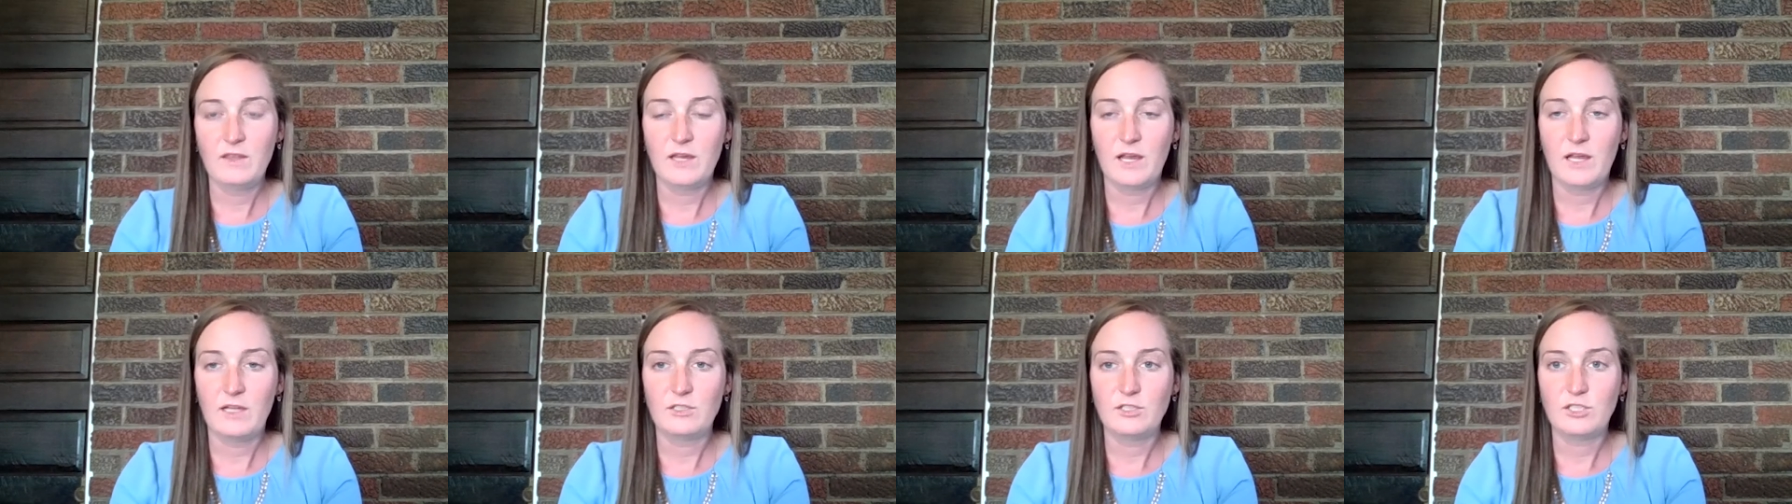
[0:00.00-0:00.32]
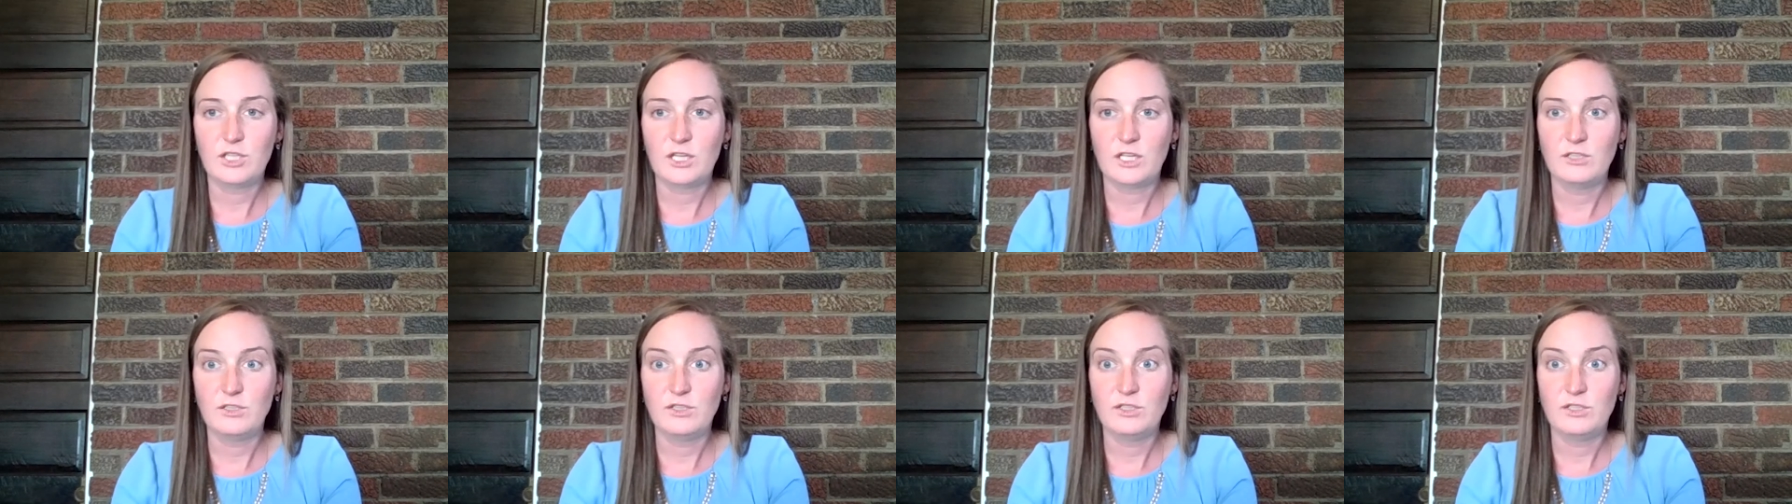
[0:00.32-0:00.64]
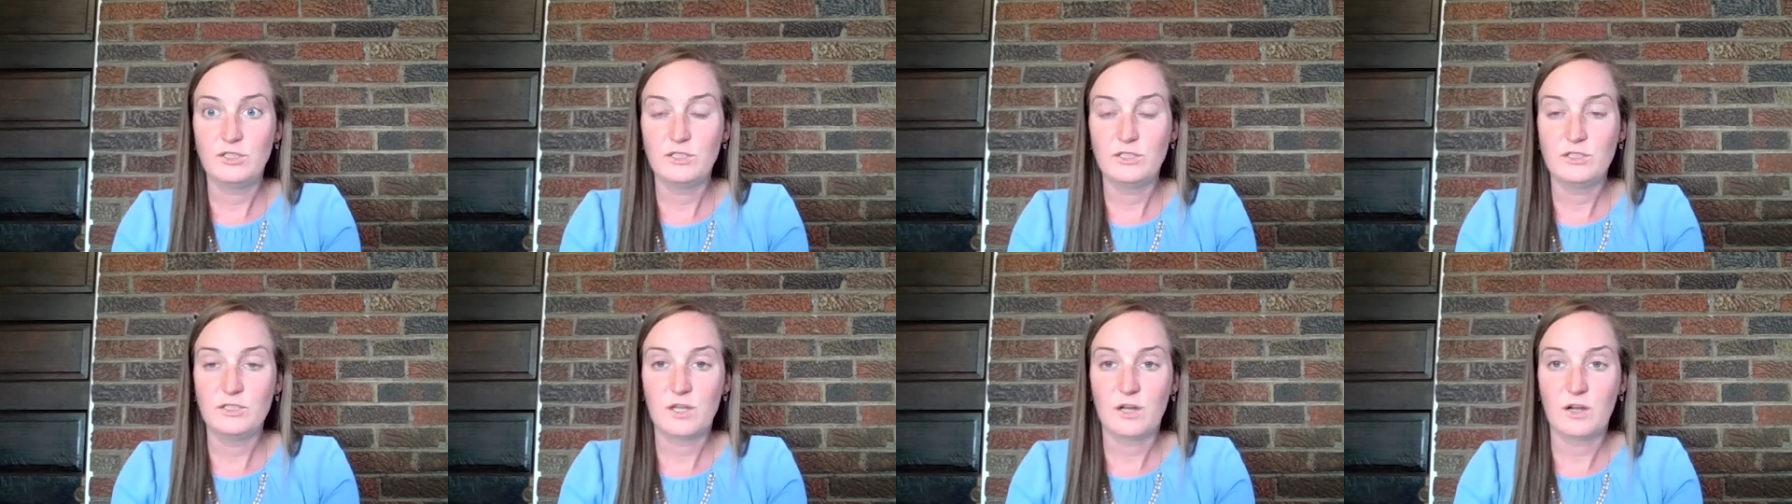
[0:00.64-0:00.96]
that
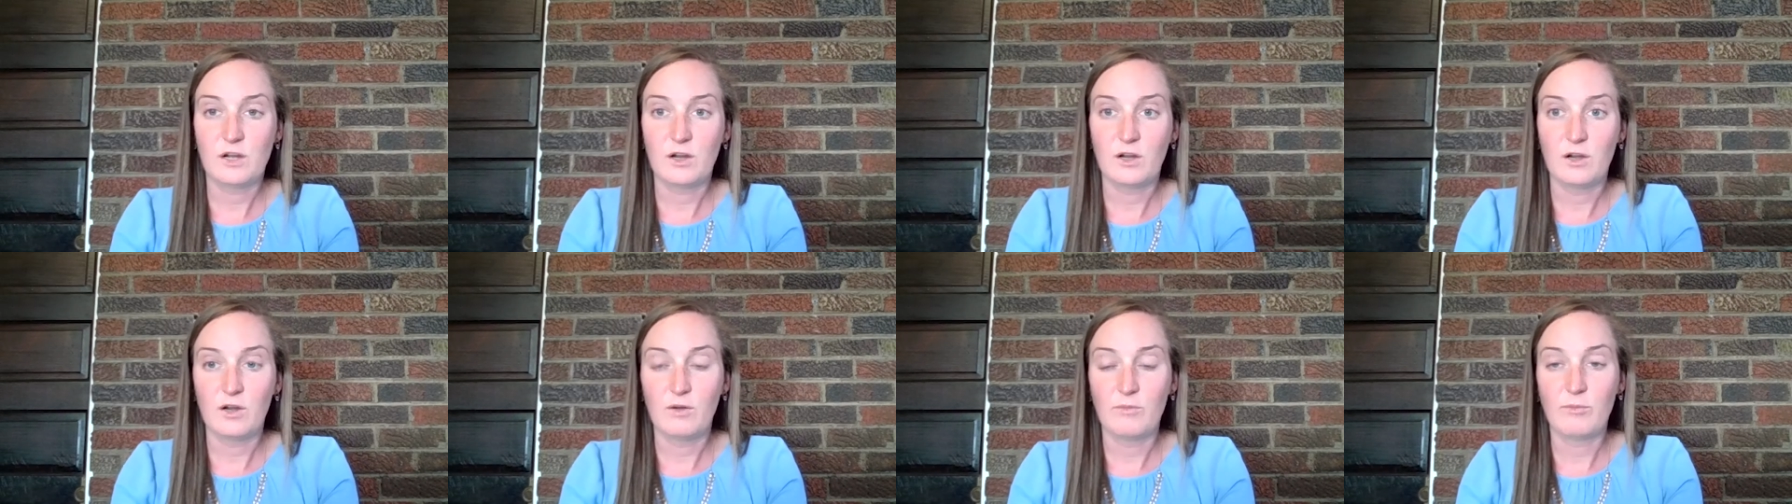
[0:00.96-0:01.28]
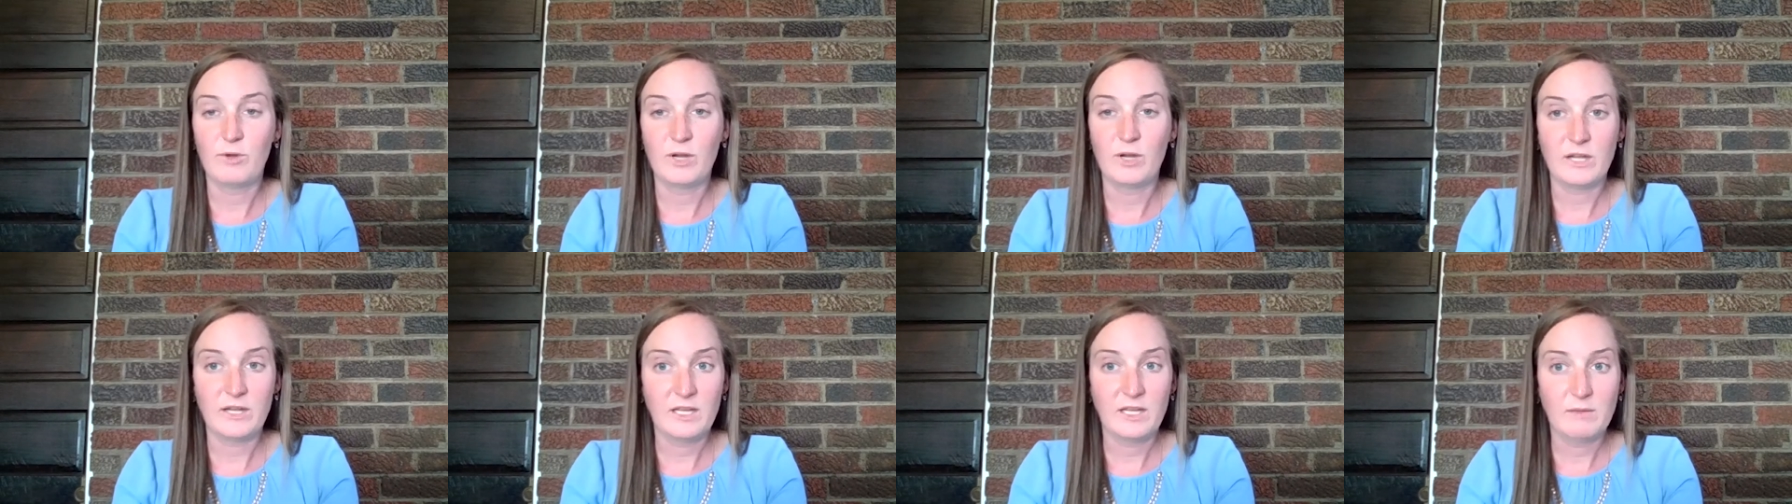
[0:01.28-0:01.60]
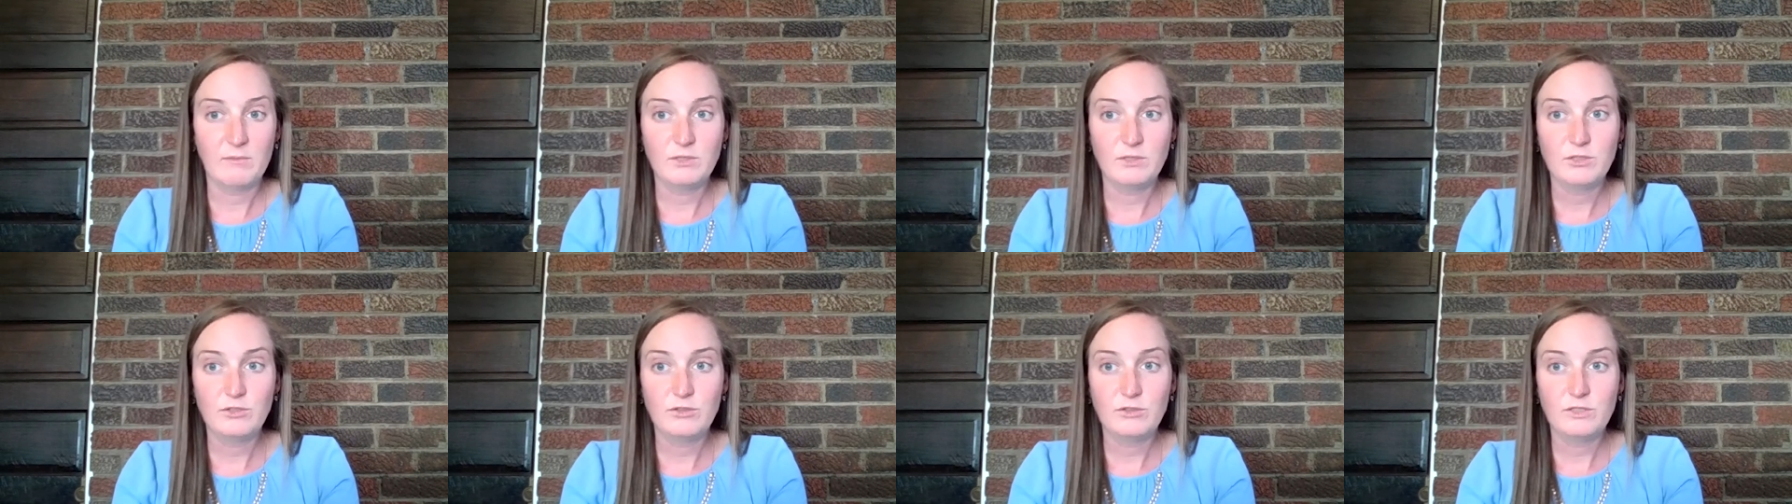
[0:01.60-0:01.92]
changes our brain
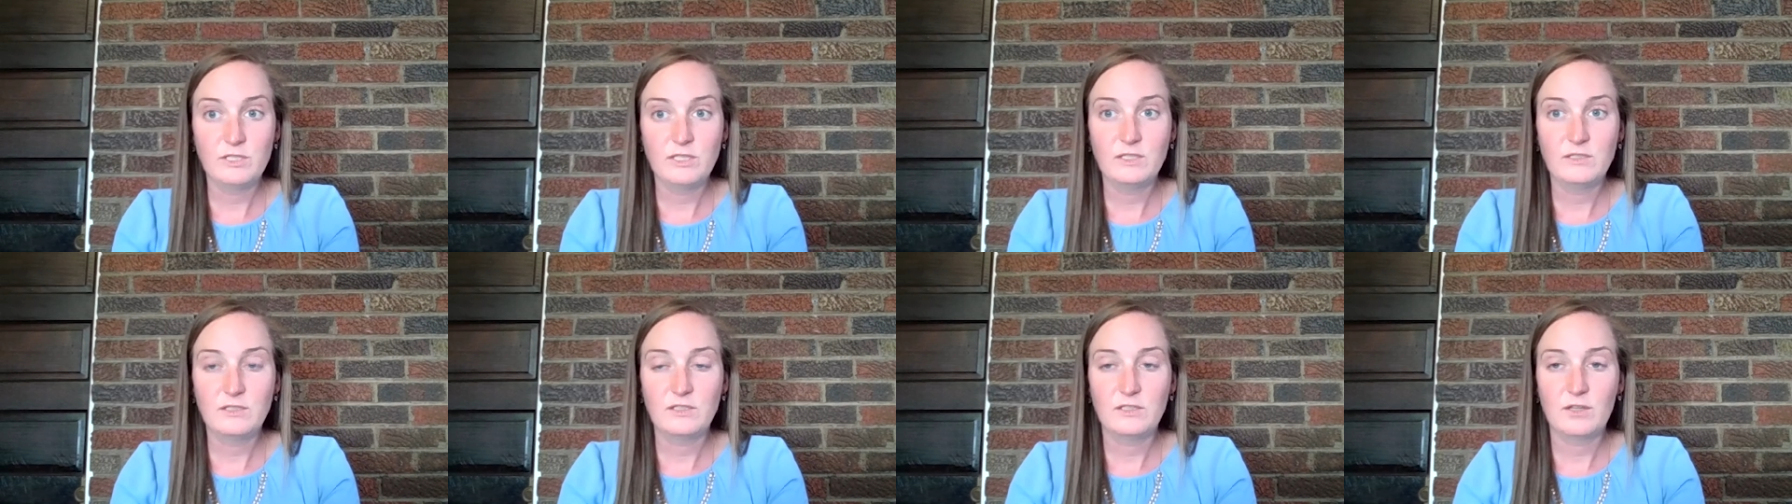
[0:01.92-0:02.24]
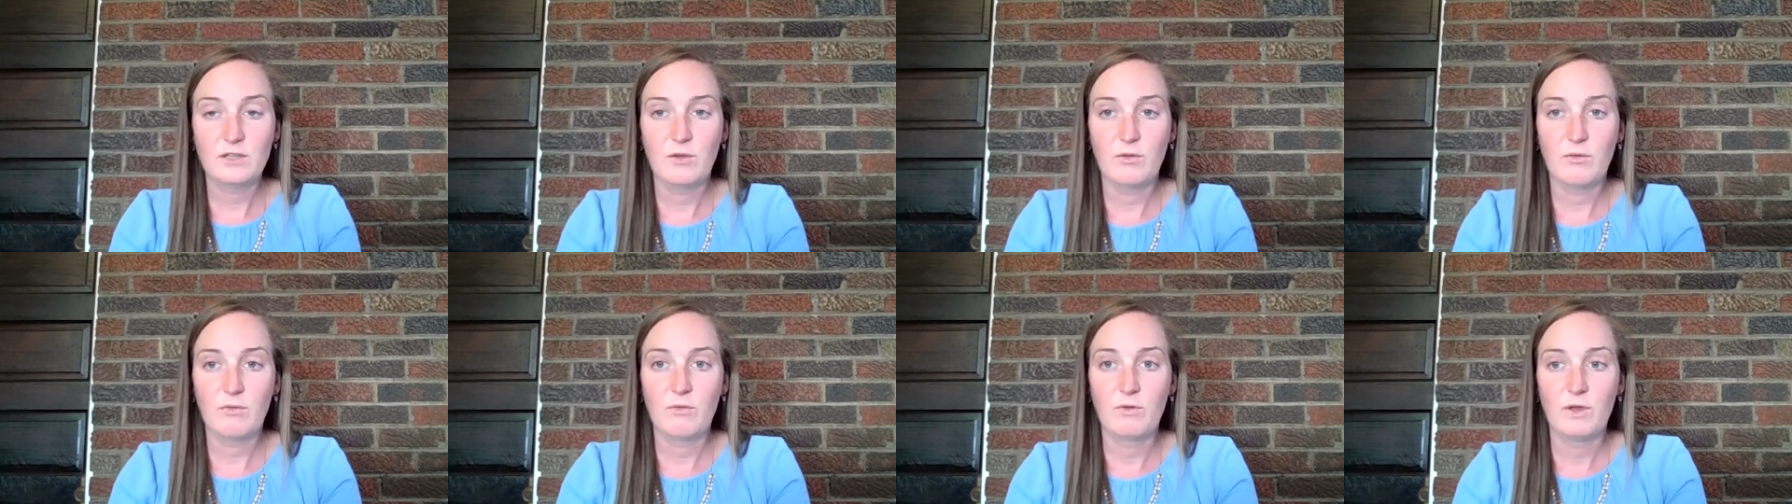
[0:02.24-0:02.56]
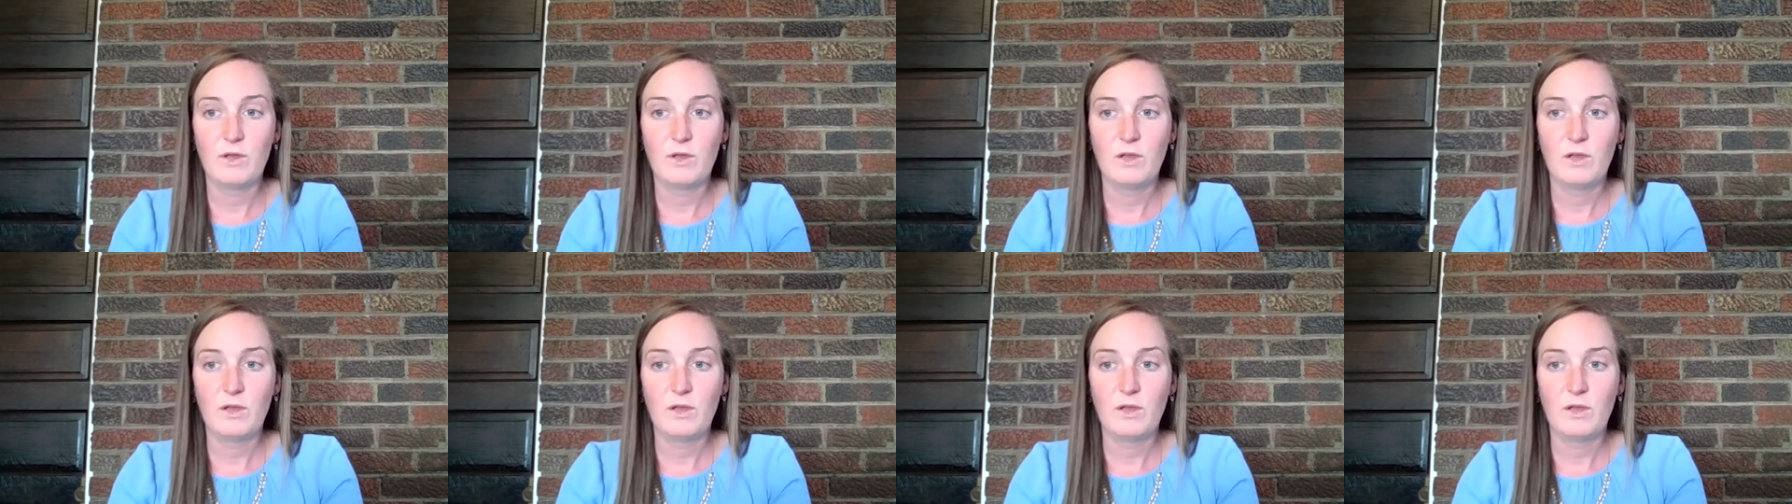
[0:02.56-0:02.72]
chemistry. And so,